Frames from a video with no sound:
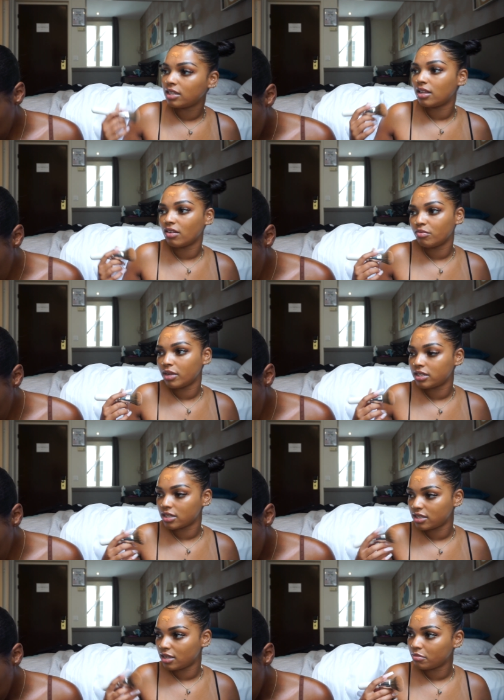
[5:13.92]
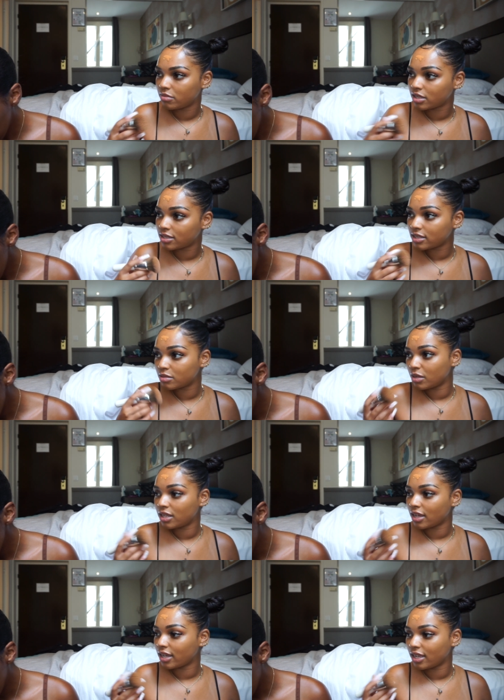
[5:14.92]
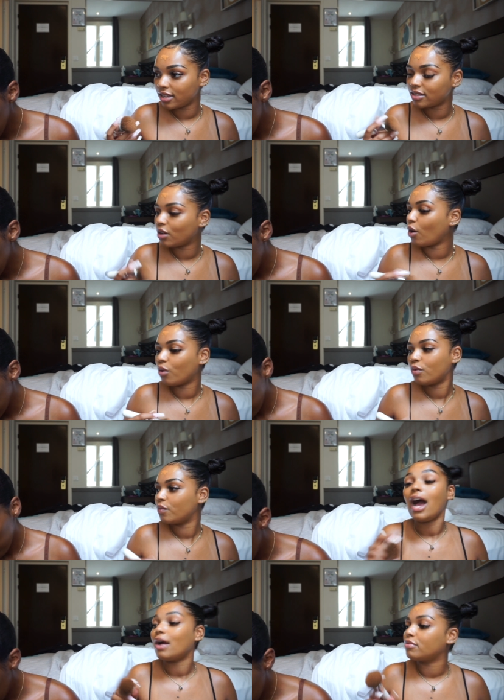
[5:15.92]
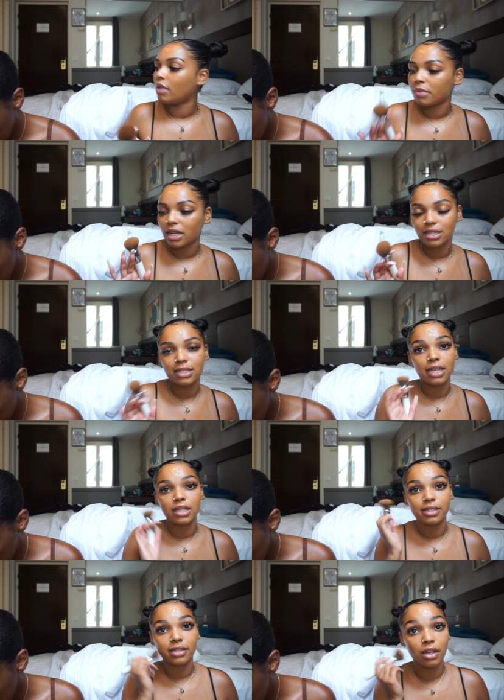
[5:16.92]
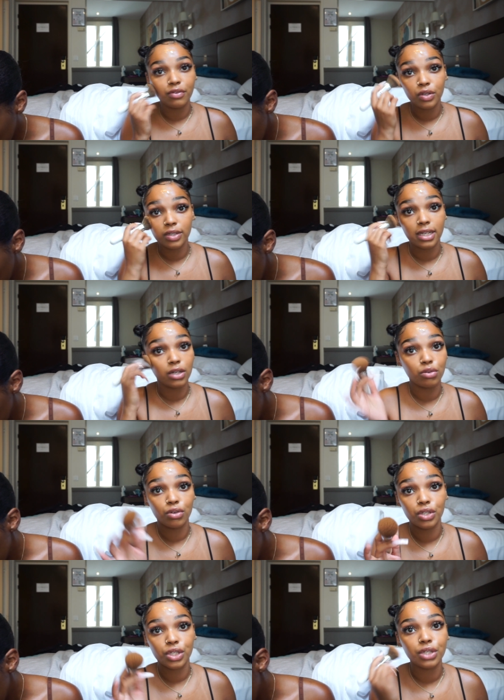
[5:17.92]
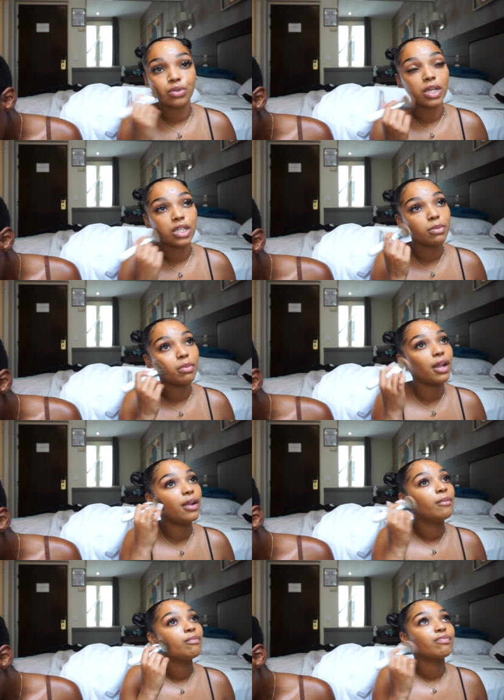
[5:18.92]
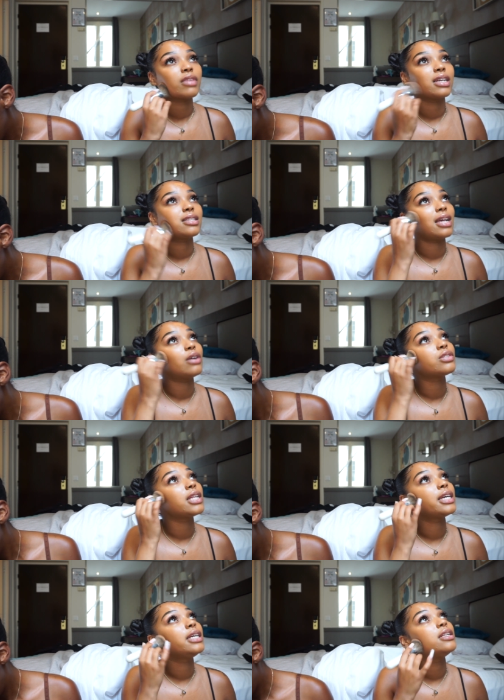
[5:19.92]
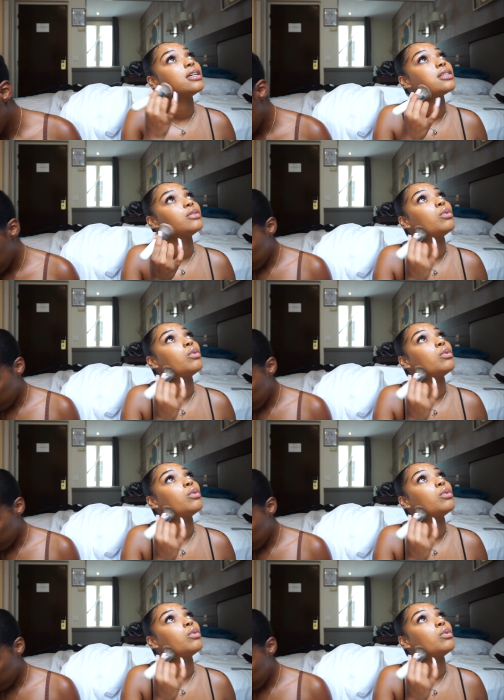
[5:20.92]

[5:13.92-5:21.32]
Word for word: love me? Does he? Does this mean that he? No, I, I'm not gonna say he doesn't love you because I don't know your situation, but it sounds like he doesn't